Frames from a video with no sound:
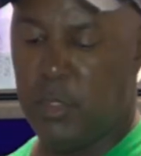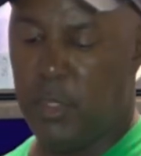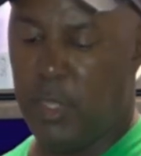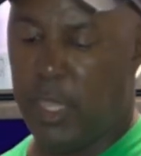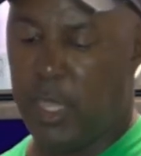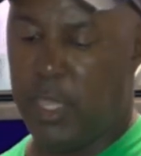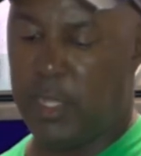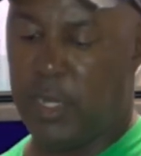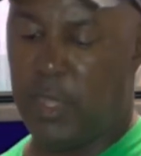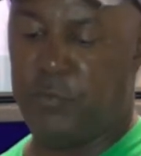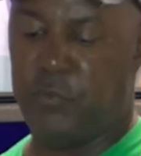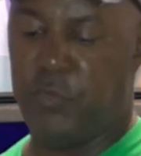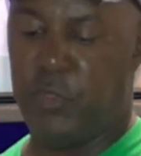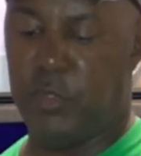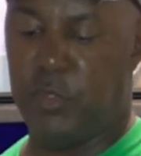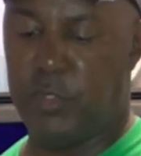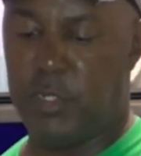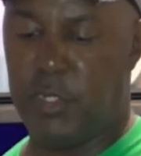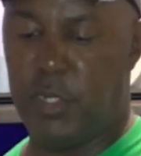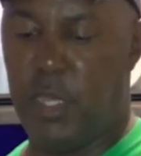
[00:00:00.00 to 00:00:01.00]
and I
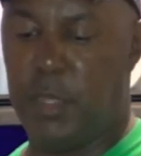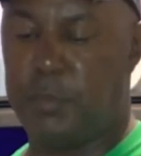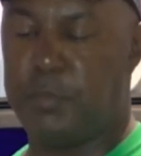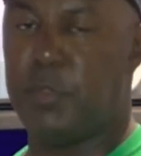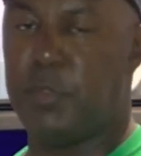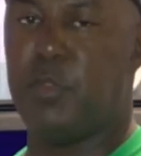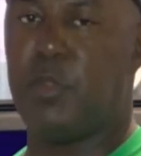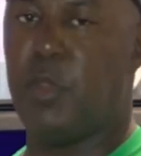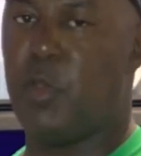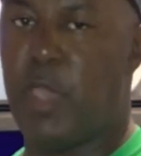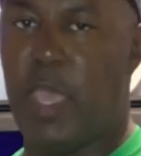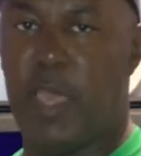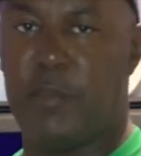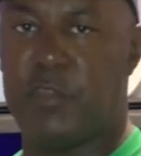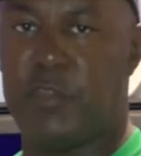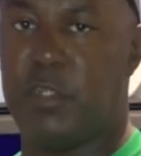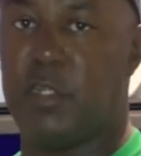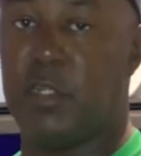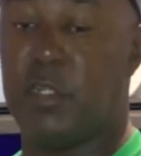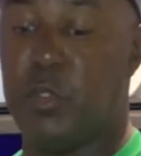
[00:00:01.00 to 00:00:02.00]
filled it up. You don't have
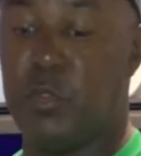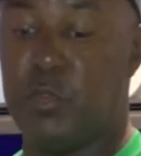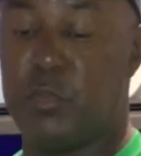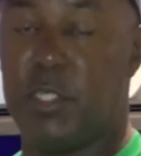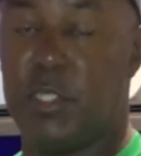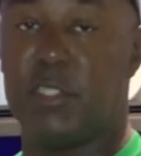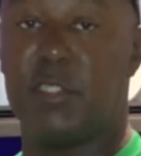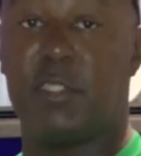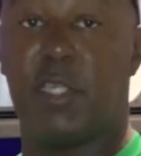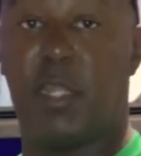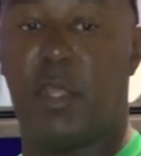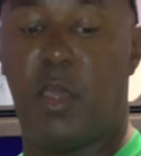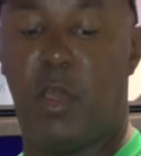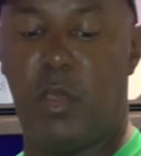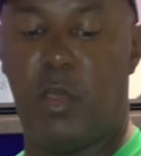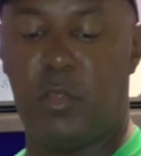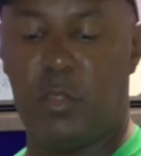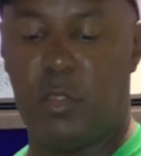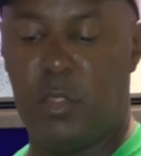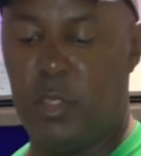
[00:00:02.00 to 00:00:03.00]
to dilute this at
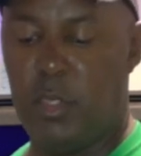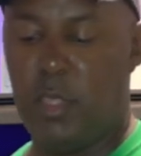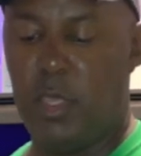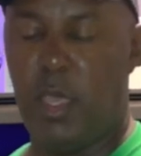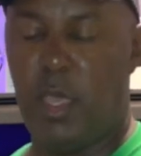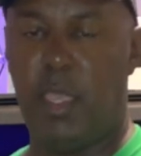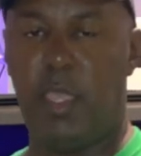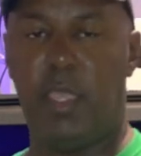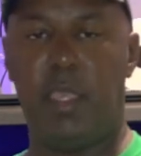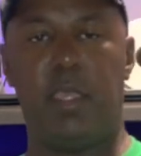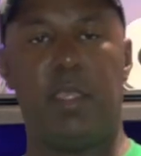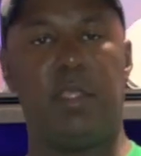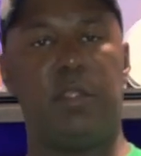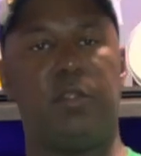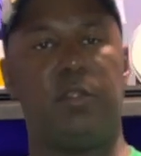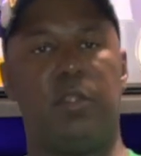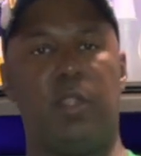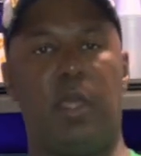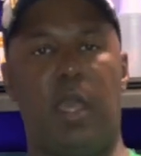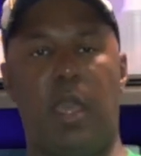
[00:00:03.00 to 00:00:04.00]
all.
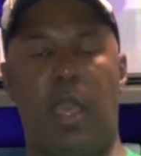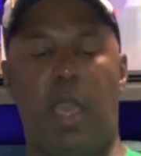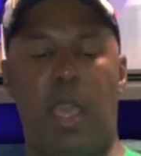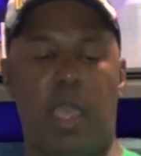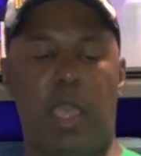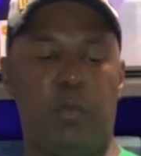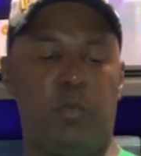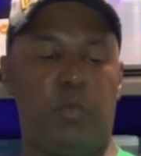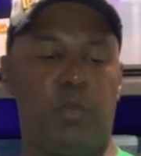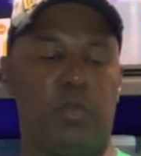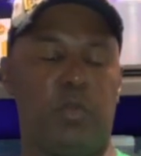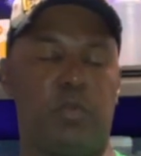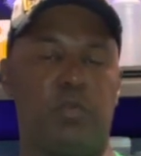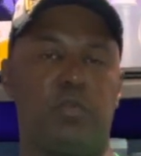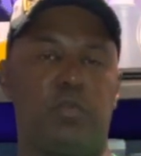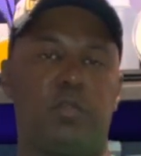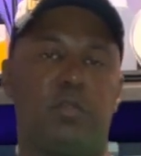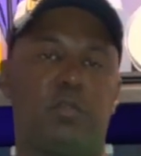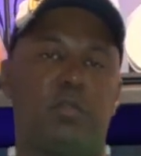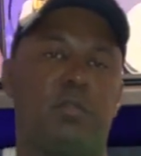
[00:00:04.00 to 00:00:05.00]
And I
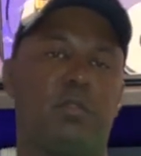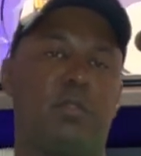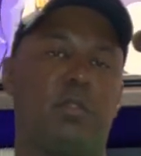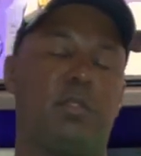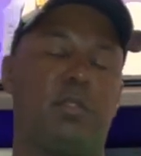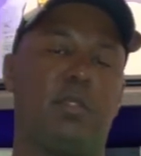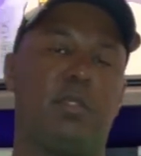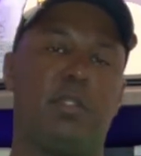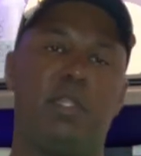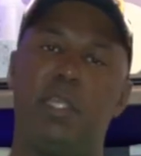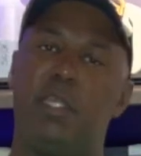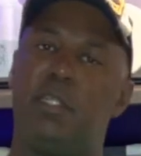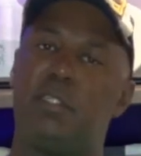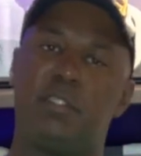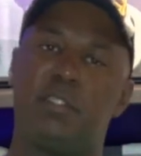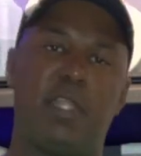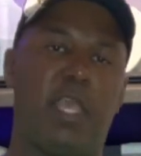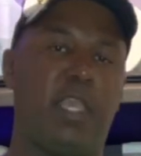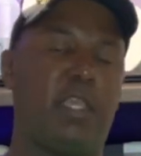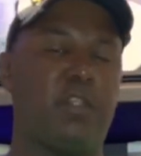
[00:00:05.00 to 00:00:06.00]
will clean the
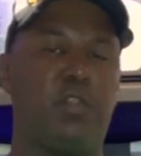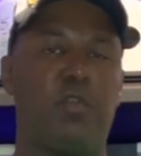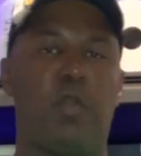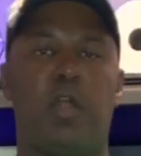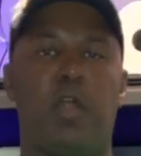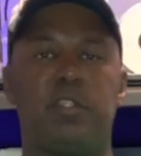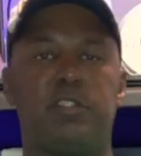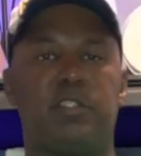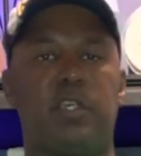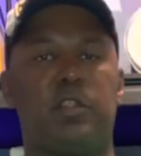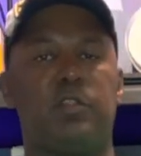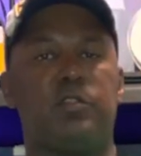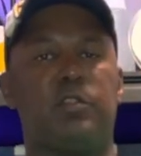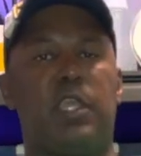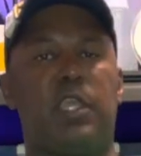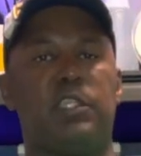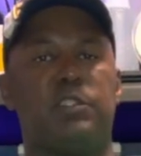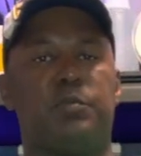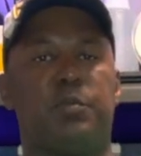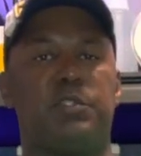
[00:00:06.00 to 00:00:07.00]
snake and do all these other
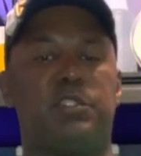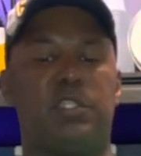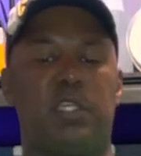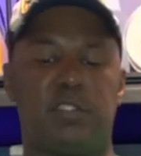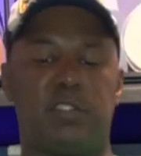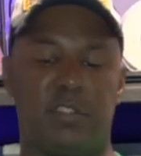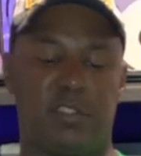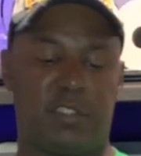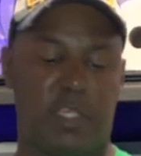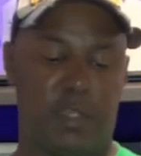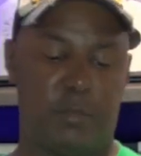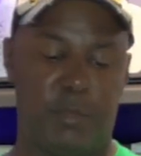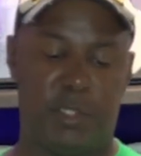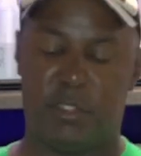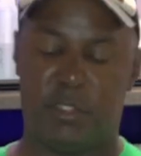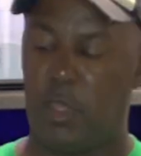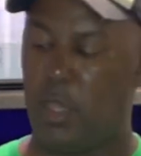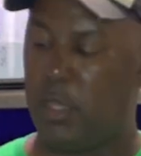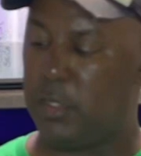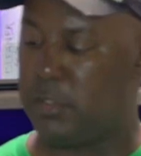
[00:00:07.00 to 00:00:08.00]
things, but just instead of me
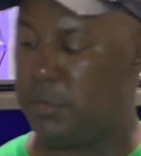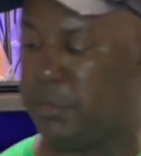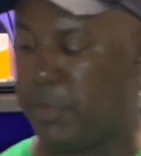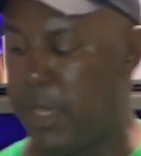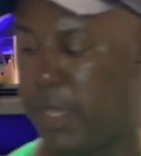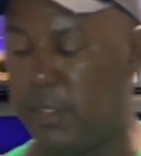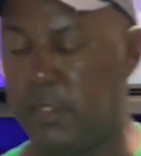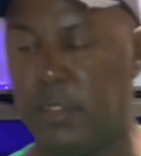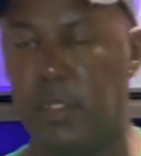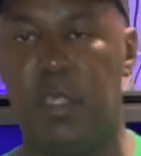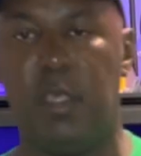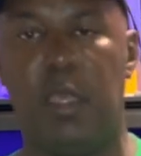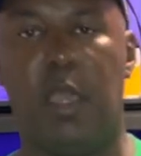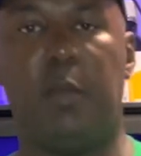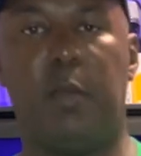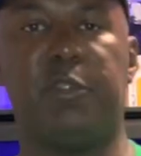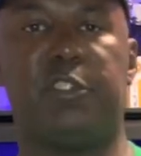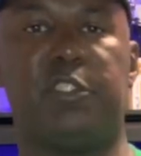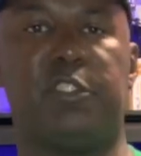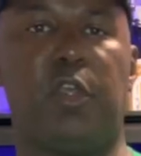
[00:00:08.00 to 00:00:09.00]
talking about it, I'm
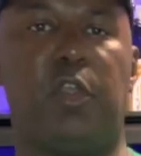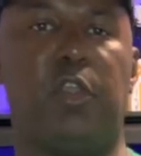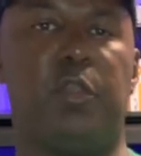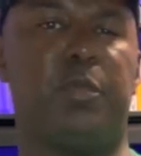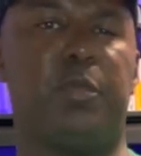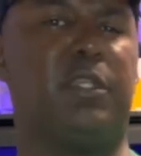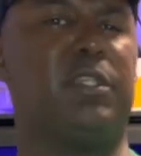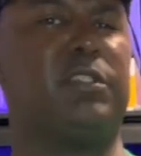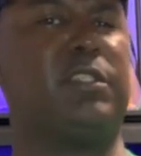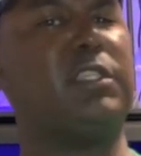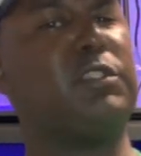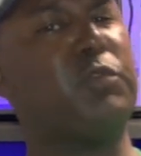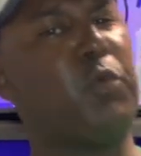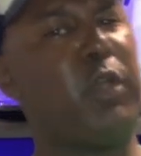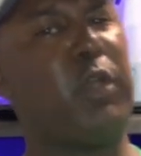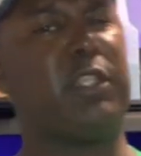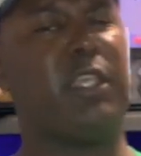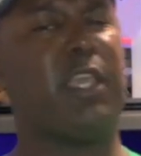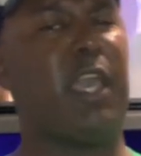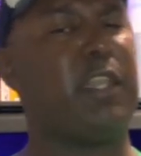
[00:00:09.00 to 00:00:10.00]
gonna show you, because that's
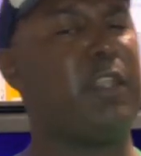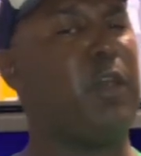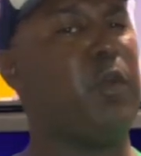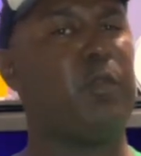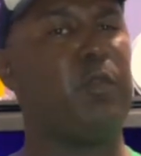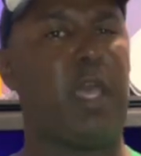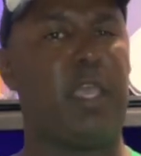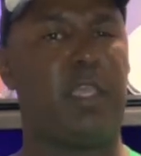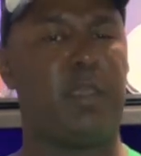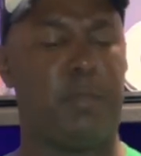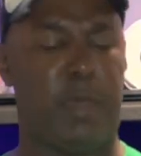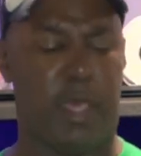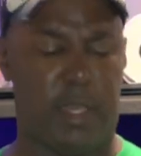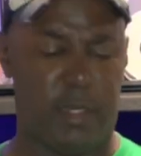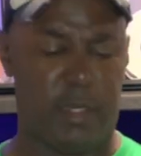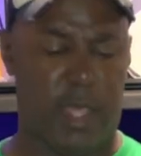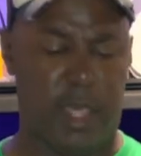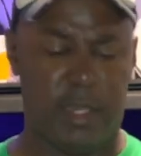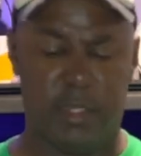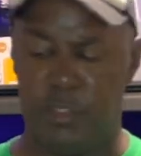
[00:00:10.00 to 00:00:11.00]
one thing I don't like about a
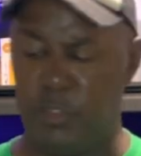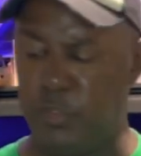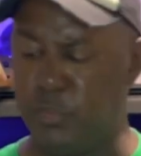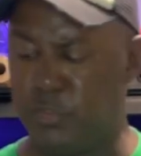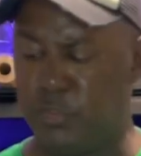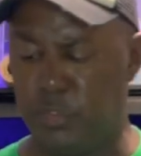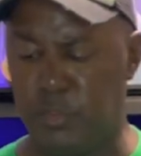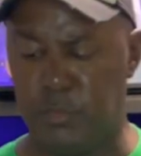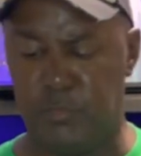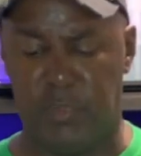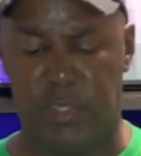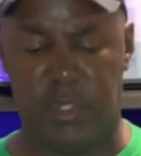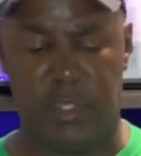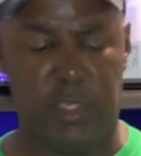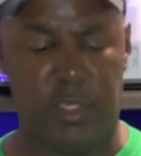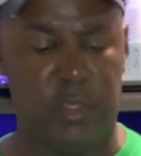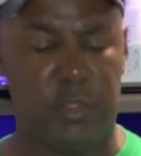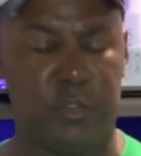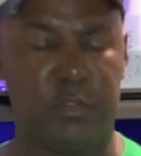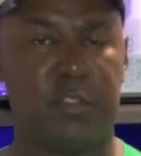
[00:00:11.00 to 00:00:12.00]
lot of YouTube
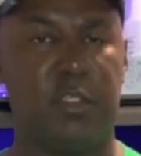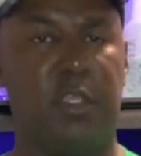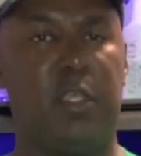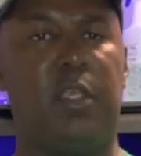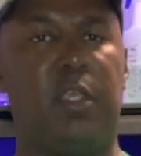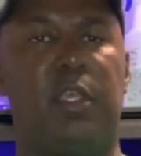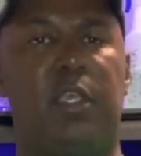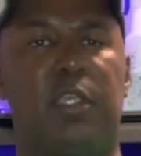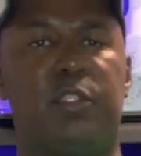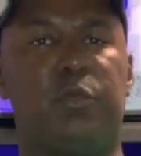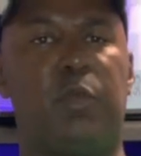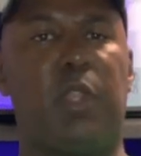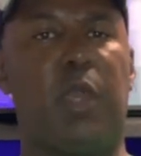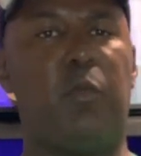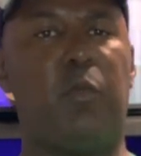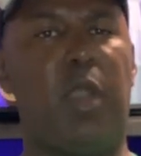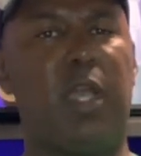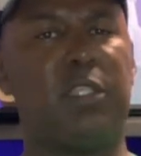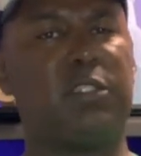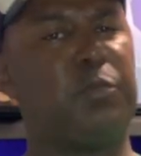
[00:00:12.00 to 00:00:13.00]
videos, is when I'm
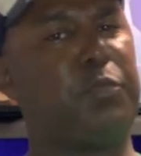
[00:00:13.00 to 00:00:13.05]
watching